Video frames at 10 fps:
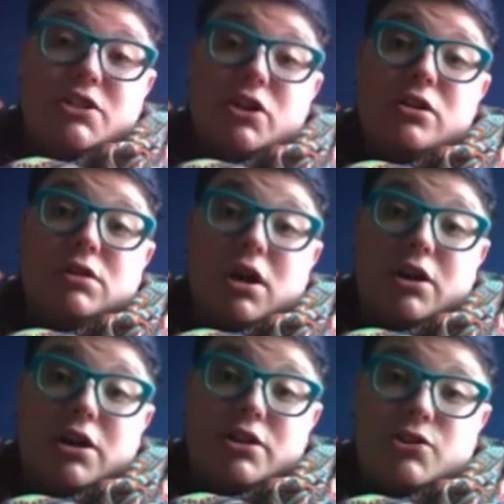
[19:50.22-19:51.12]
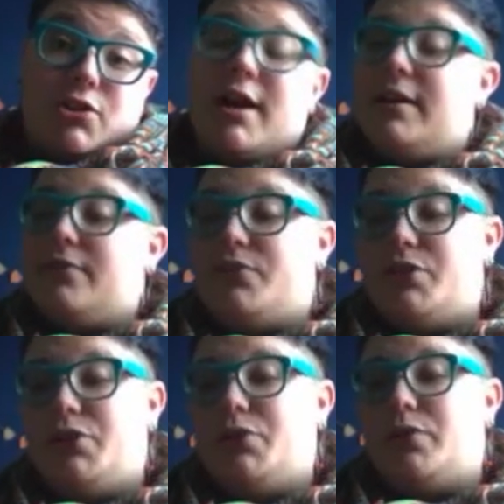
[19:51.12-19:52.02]
it took longer to drive
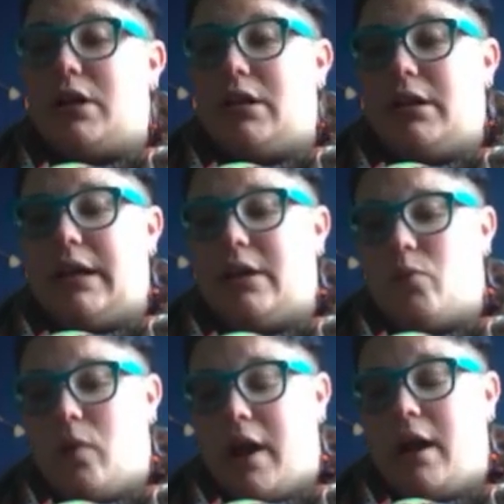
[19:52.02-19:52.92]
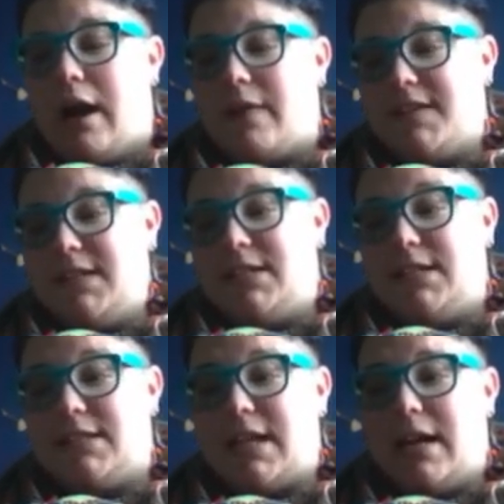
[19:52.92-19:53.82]
to the clinic where I got the
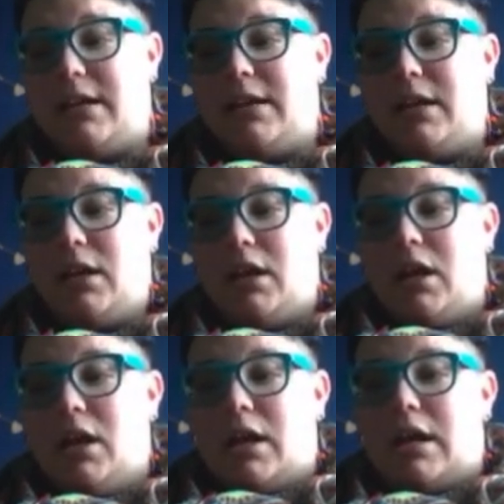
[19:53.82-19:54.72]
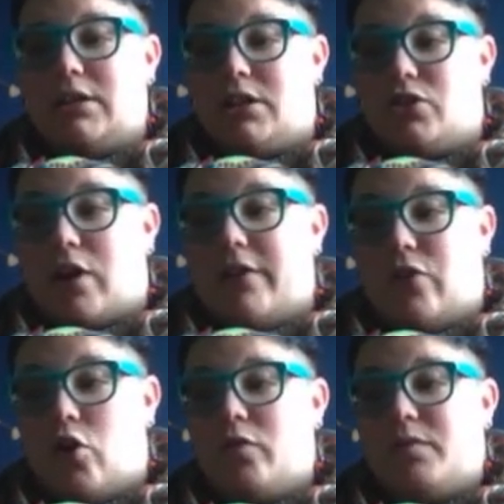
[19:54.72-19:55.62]
CT scan and to drive
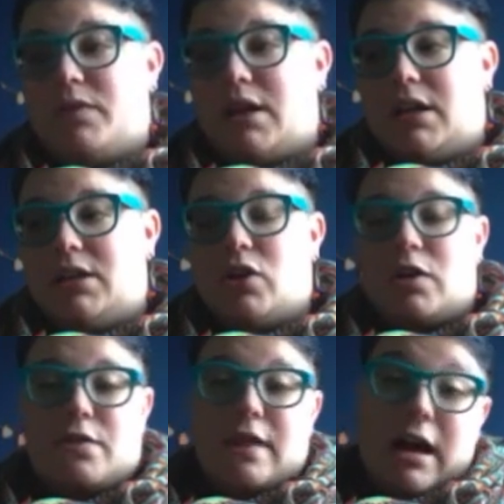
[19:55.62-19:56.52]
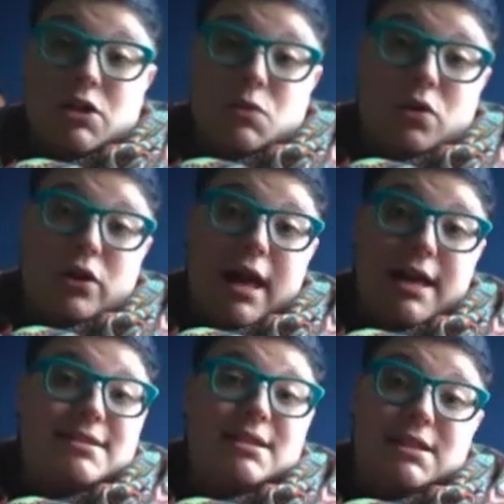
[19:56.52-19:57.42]
home than it took for the actual
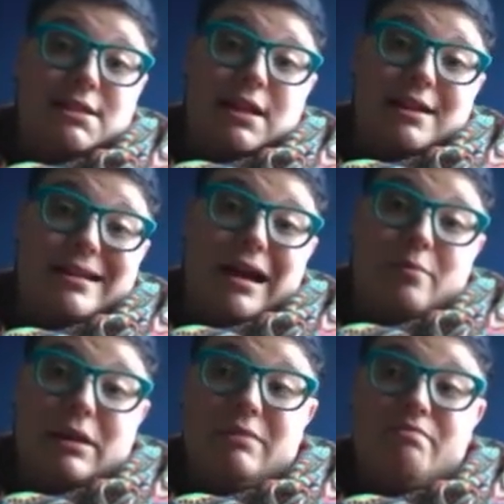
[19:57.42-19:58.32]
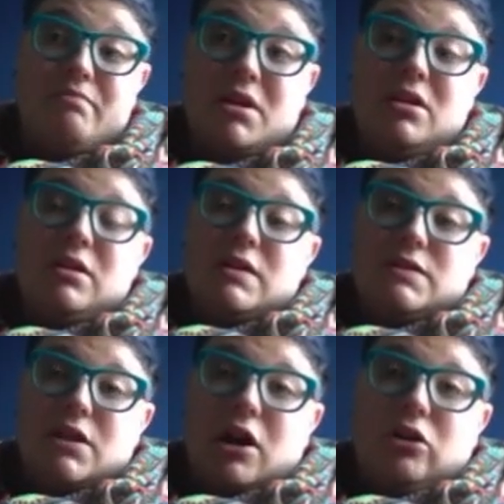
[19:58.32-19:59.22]
head CT scan to happen.
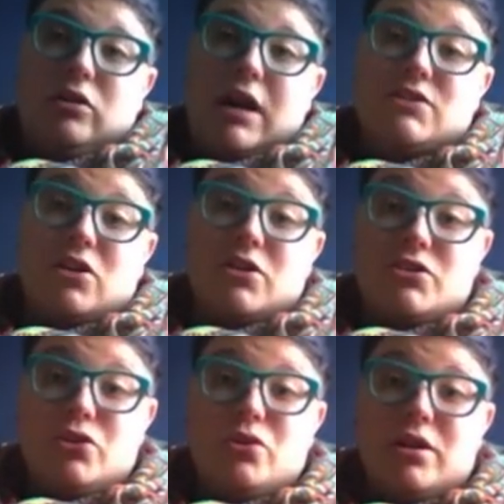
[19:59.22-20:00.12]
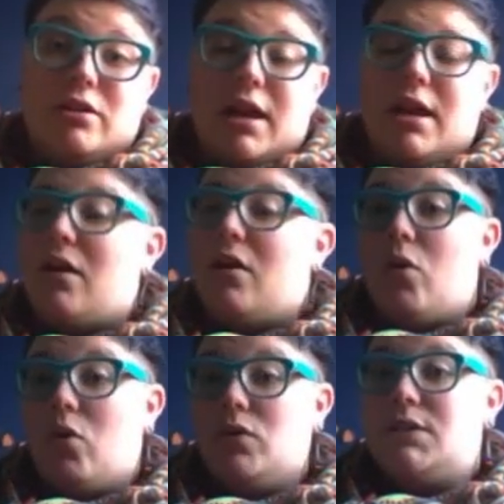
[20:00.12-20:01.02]
So as long as you can like
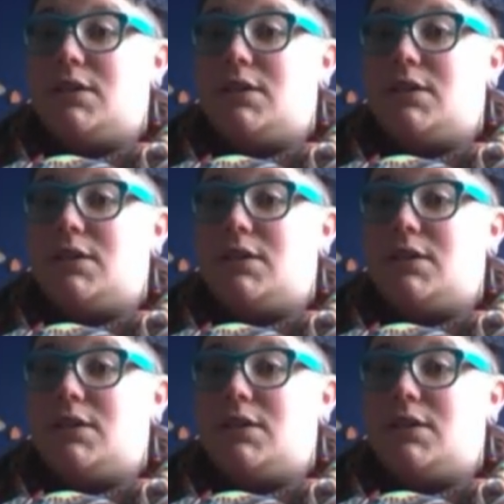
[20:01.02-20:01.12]
hold